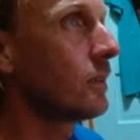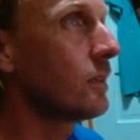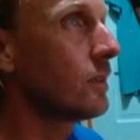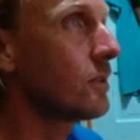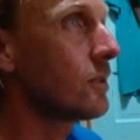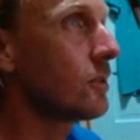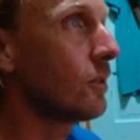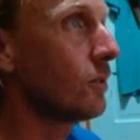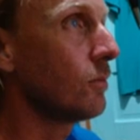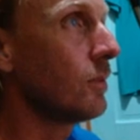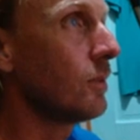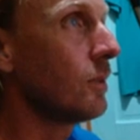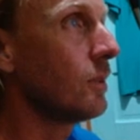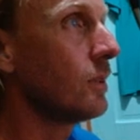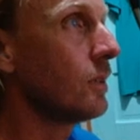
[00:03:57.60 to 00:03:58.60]
So
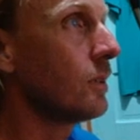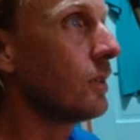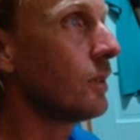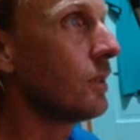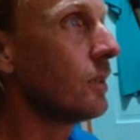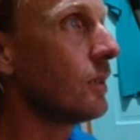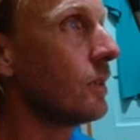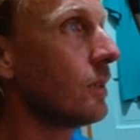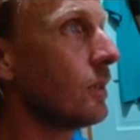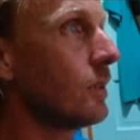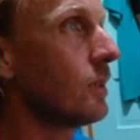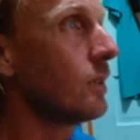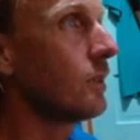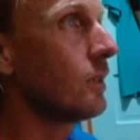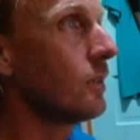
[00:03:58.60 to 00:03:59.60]

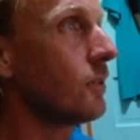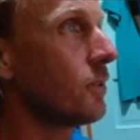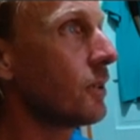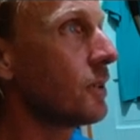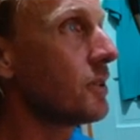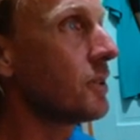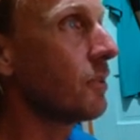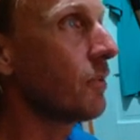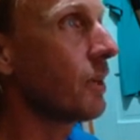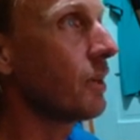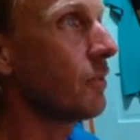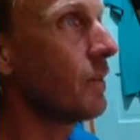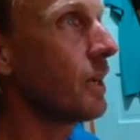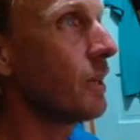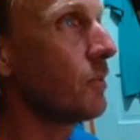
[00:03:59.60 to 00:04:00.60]
you can see right
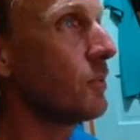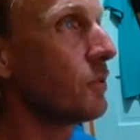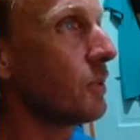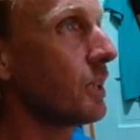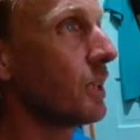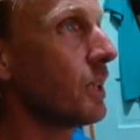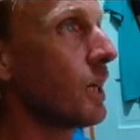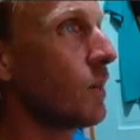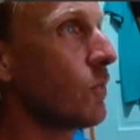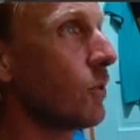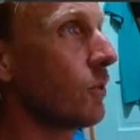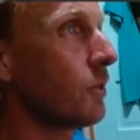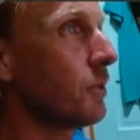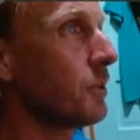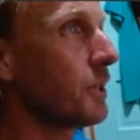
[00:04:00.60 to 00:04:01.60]
away I'm doing a lot more
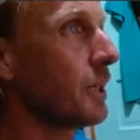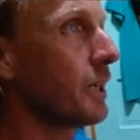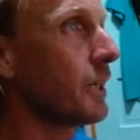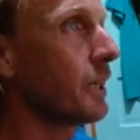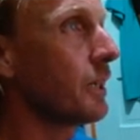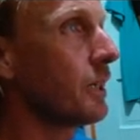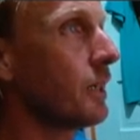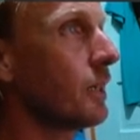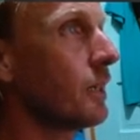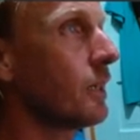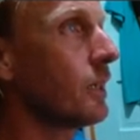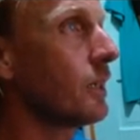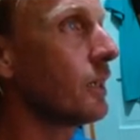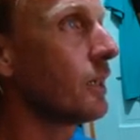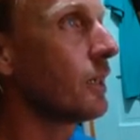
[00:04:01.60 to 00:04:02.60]
rotating
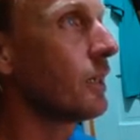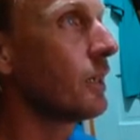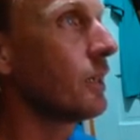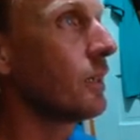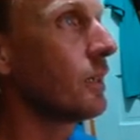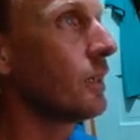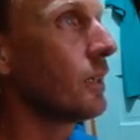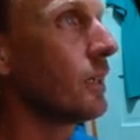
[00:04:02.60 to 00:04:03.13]
and